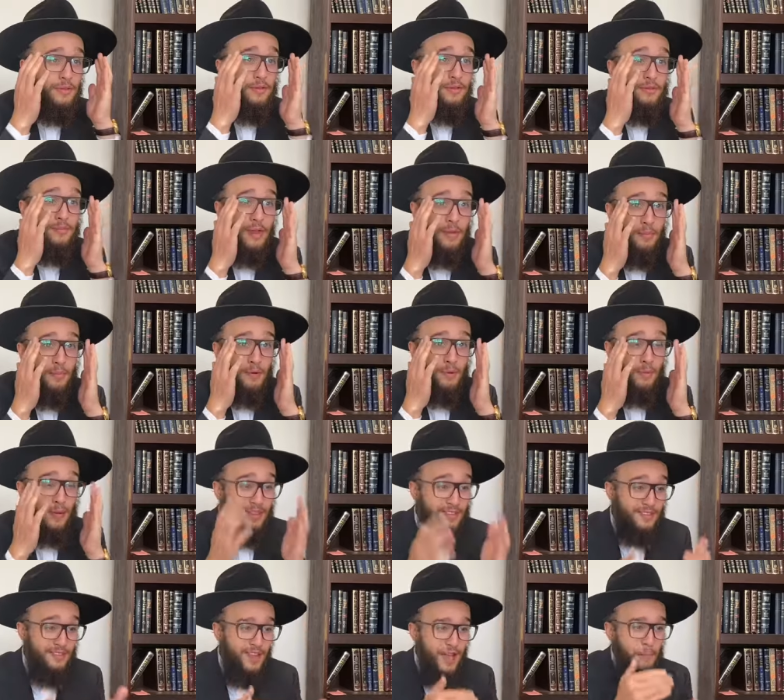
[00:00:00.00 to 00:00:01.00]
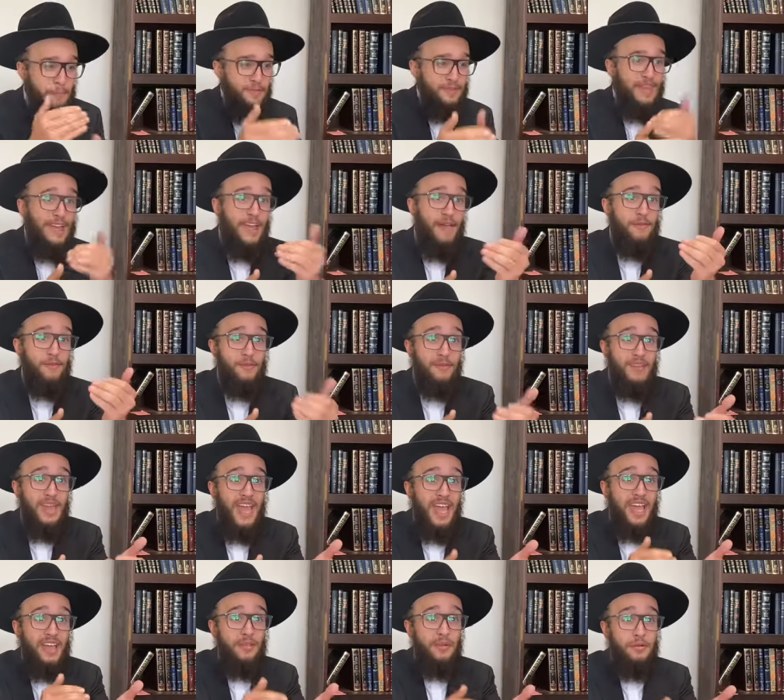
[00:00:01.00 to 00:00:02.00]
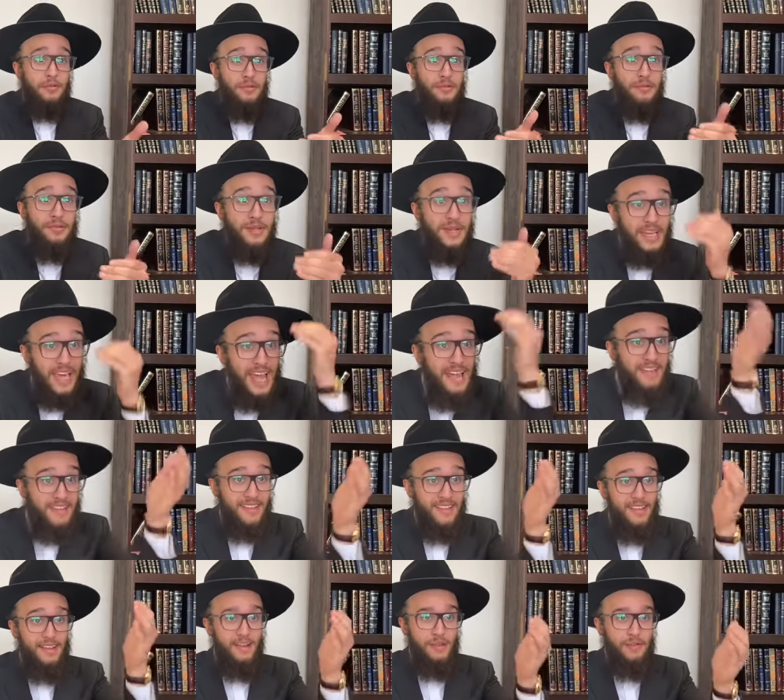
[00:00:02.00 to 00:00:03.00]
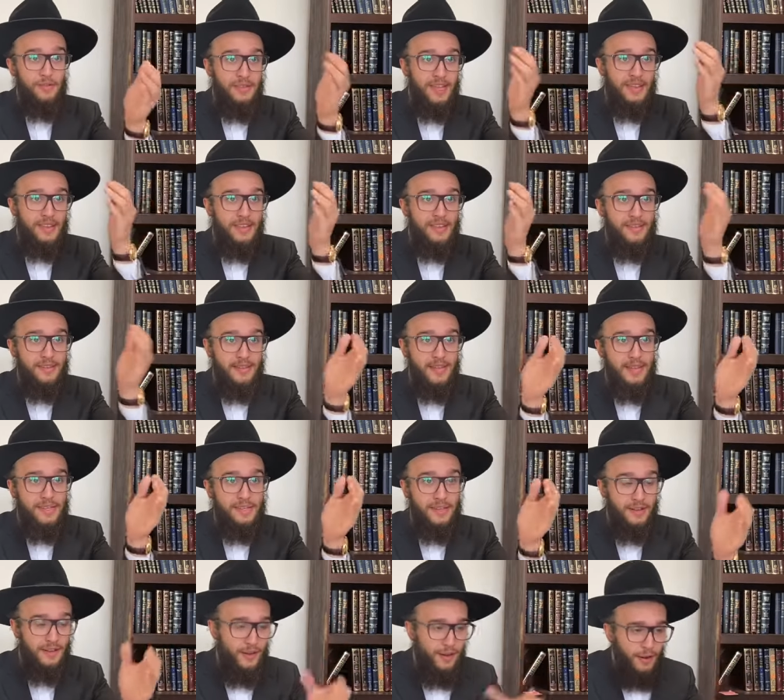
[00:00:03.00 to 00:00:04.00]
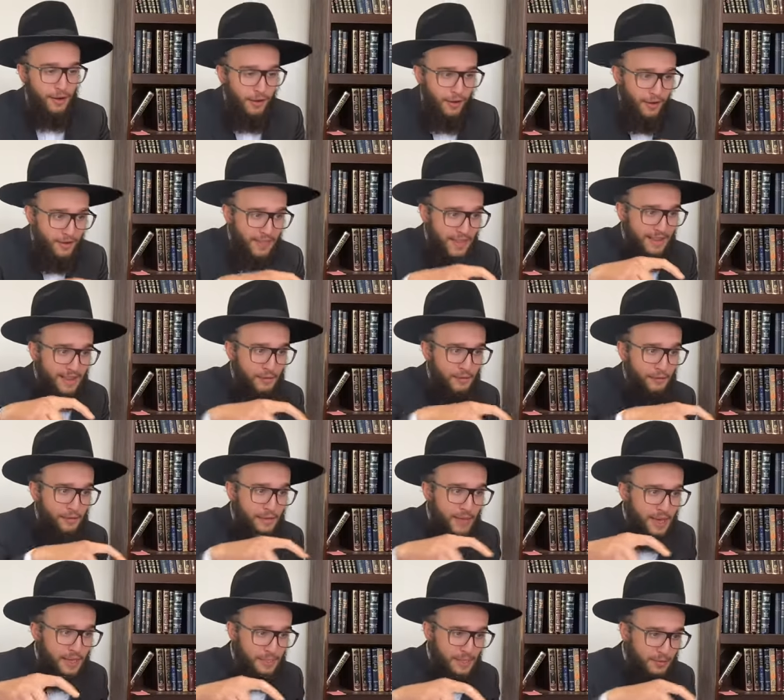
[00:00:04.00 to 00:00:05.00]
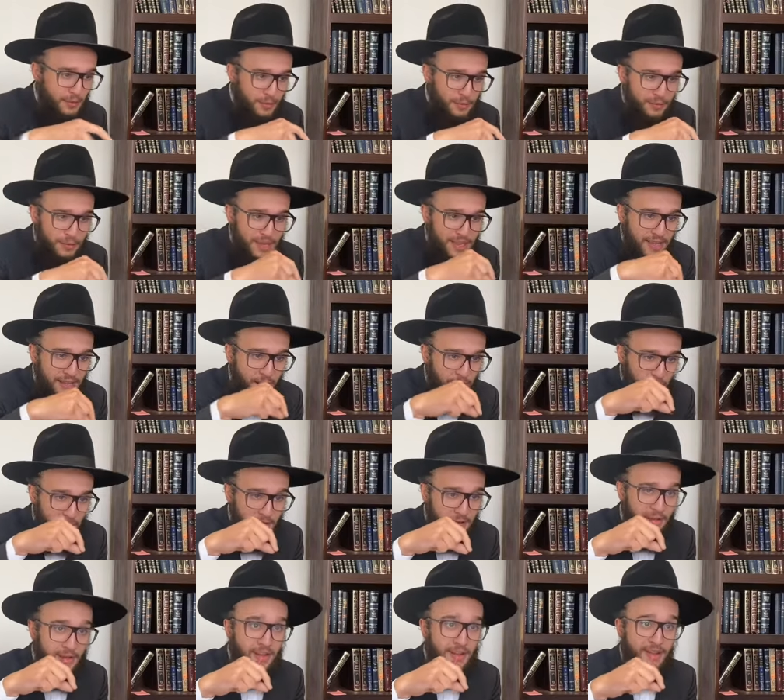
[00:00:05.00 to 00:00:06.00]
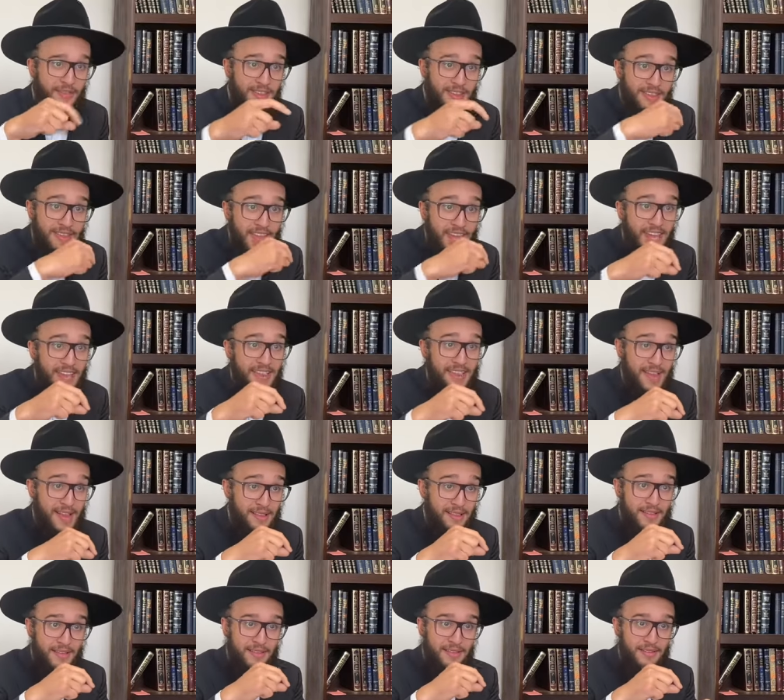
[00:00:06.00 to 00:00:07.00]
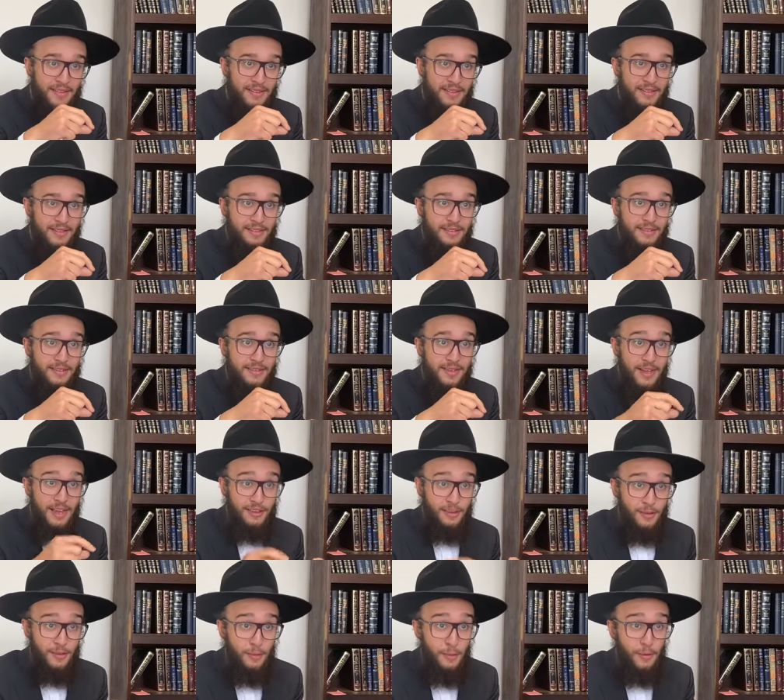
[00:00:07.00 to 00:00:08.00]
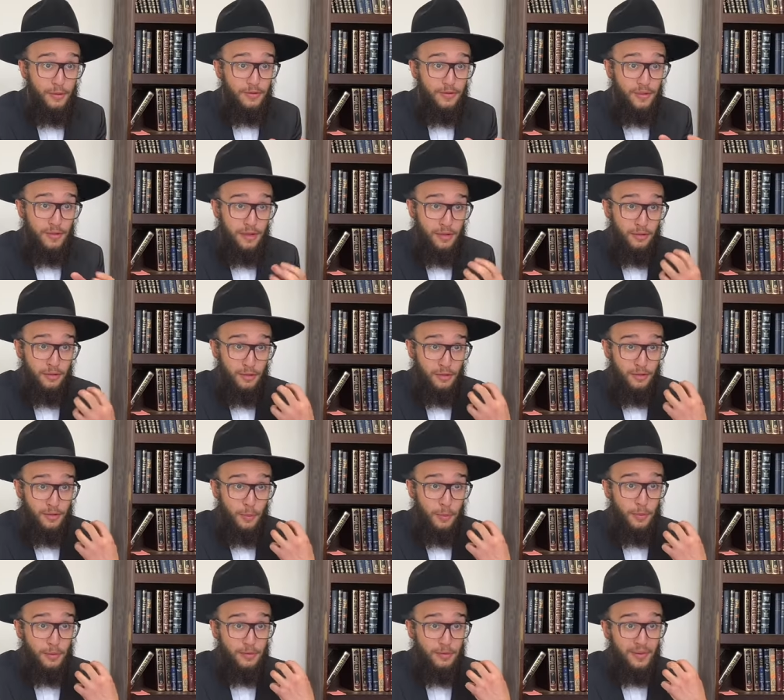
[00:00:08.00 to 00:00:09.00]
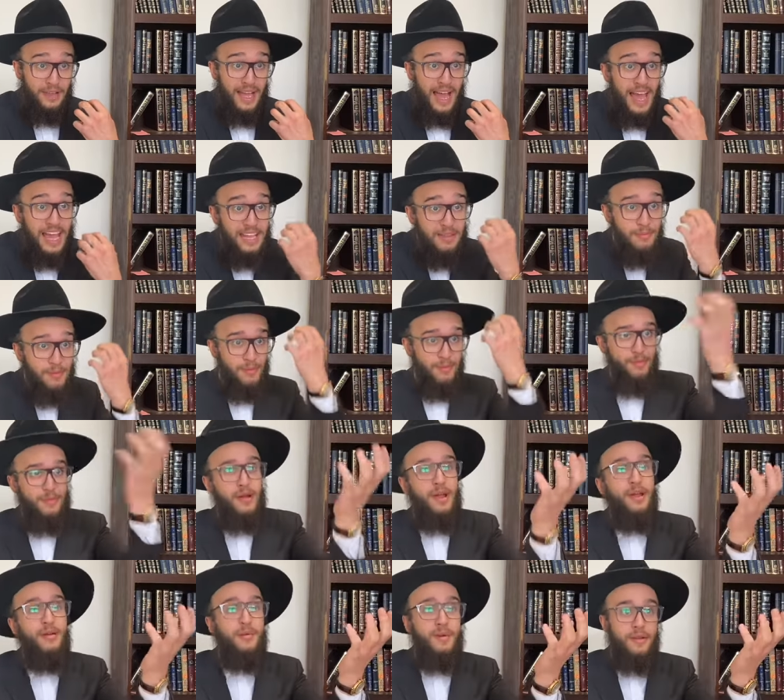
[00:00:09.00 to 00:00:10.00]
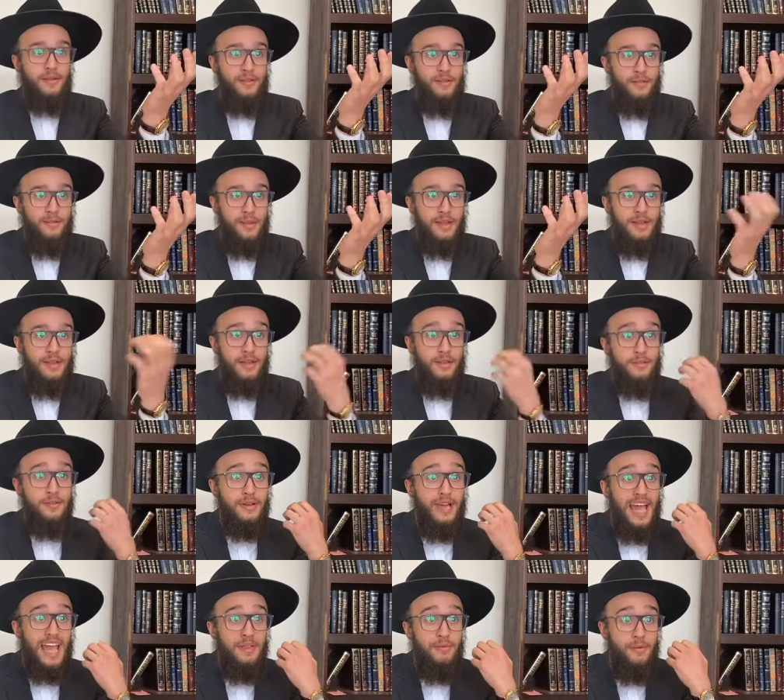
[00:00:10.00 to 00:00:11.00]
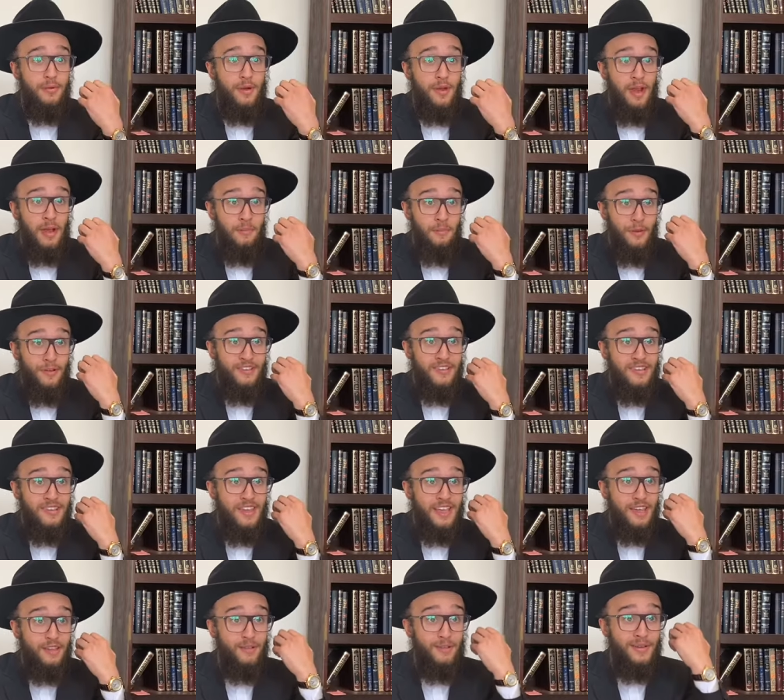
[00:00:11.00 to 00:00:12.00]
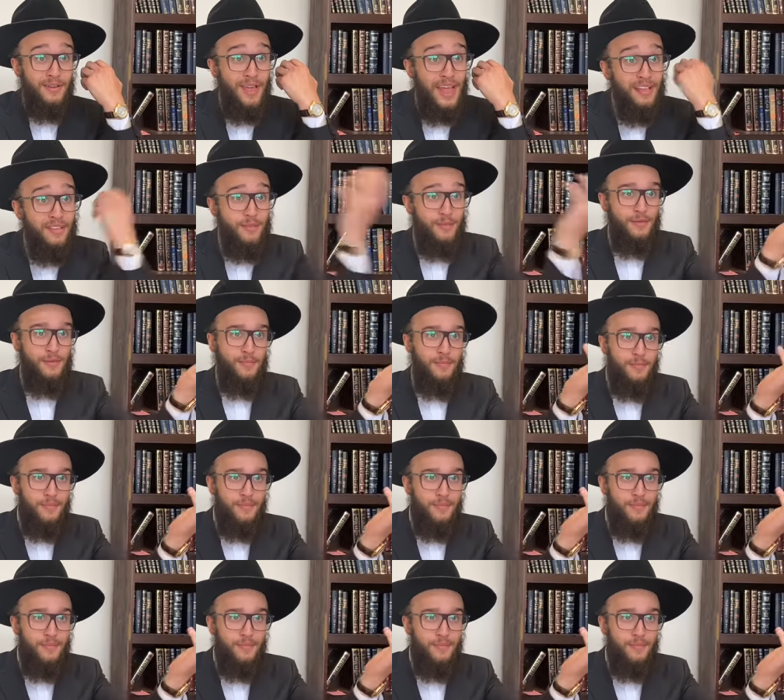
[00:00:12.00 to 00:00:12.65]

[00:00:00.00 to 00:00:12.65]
remember what stops I have to take in order to get to that destination. All that information was written on the ticket that is supposed to supposed to guide me to where I want to be, to guide me where I purchase tickets to get to.